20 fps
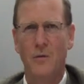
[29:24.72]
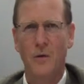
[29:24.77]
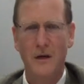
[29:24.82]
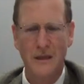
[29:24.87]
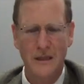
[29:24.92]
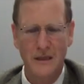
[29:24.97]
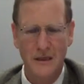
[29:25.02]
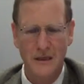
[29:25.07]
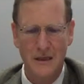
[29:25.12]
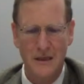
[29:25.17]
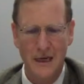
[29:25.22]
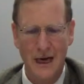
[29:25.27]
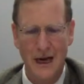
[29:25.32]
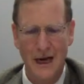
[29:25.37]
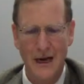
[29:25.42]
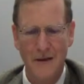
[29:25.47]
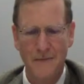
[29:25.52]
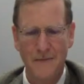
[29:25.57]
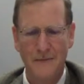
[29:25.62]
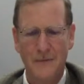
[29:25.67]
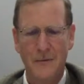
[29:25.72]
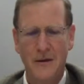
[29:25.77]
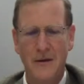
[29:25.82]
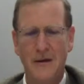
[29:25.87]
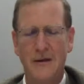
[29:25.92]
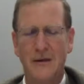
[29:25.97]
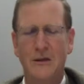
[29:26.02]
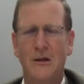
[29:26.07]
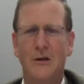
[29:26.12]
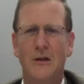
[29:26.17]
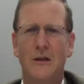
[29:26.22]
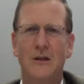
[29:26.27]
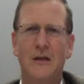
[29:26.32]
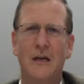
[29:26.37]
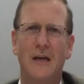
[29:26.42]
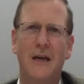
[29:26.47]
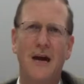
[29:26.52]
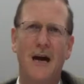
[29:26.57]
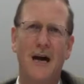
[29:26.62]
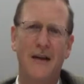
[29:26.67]
winter time. Mm -hmm. So it's
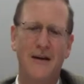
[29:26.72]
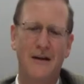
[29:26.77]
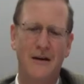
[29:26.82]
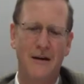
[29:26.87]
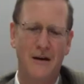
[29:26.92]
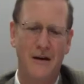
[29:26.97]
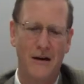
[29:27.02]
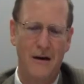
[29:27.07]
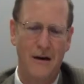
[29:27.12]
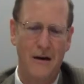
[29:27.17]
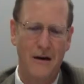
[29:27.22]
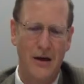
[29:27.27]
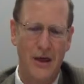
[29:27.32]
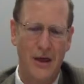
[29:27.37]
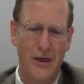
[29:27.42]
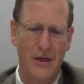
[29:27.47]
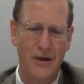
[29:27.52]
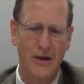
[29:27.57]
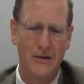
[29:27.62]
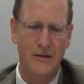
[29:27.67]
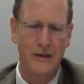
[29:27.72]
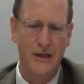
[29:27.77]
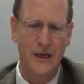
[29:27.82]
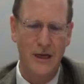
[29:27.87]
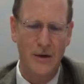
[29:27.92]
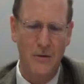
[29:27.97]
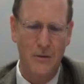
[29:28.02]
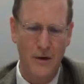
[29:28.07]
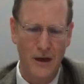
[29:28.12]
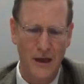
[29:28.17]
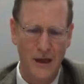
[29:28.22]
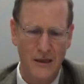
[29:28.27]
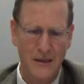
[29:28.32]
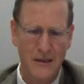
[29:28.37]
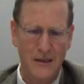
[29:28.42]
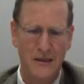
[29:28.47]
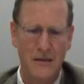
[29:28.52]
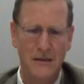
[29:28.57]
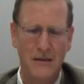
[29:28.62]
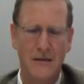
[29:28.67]
another 13 weeks.
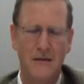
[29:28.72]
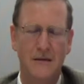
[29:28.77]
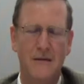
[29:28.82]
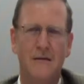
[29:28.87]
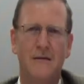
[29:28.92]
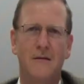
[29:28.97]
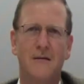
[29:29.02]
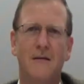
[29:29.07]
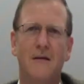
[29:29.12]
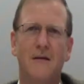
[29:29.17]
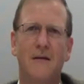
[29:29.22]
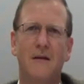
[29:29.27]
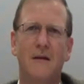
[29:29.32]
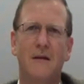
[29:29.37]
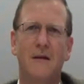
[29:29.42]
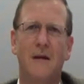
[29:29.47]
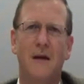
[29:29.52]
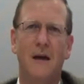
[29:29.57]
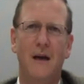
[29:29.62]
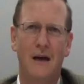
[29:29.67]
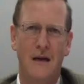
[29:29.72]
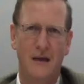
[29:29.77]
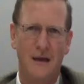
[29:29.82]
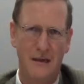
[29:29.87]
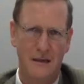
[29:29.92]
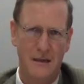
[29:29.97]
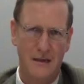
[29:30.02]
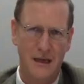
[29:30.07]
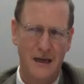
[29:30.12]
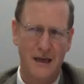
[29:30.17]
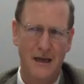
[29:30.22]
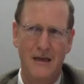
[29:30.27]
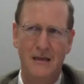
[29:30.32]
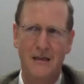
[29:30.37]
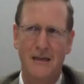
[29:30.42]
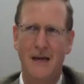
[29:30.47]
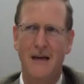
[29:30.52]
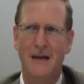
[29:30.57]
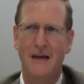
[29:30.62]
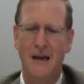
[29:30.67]
Winter solstice, right? And it's uh,
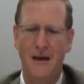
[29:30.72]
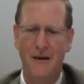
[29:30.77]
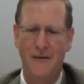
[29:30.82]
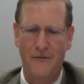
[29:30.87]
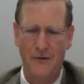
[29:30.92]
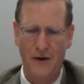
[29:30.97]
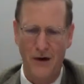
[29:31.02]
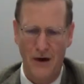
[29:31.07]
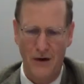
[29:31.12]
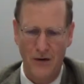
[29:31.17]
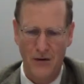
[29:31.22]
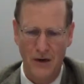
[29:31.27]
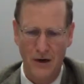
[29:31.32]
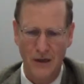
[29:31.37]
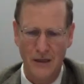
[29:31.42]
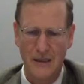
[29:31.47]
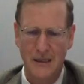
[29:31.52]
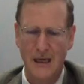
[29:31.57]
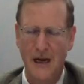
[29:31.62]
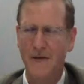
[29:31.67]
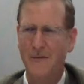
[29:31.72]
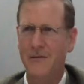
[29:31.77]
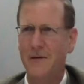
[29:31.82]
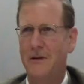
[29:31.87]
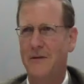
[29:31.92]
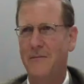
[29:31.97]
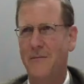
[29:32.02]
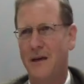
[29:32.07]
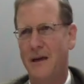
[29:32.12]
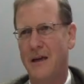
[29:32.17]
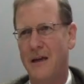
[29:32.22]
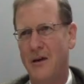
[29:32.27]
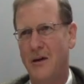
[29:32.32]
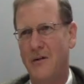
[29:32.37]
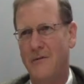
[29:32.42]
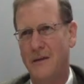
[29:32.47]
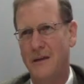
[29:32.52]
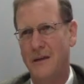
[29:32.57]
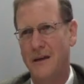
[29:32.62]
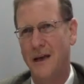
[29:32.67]
10 and a half hours after the beginning
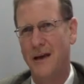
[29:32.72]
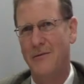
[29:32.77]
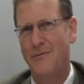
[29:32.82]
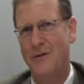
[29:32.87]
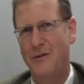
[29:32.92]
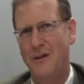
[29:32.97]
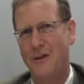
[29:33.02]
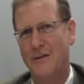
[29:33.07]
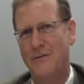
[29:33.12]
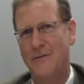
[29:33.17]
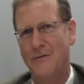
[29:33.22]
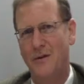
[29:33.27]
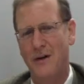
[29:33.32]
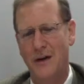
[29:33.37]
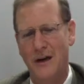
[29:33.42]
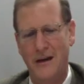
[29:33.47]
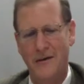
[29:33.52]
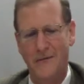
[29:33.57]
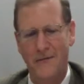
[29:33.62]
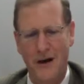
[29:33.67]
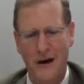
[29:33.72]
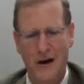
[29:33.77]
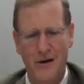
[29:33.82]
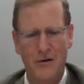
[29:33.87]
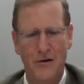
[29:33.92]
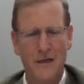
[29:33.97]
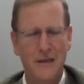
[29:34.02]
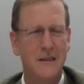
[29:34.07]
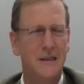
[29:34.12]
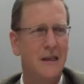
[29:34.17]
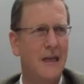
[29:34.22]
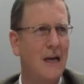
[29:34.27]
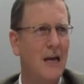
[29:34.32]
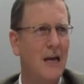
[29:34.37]
of the day, which is four and a half hours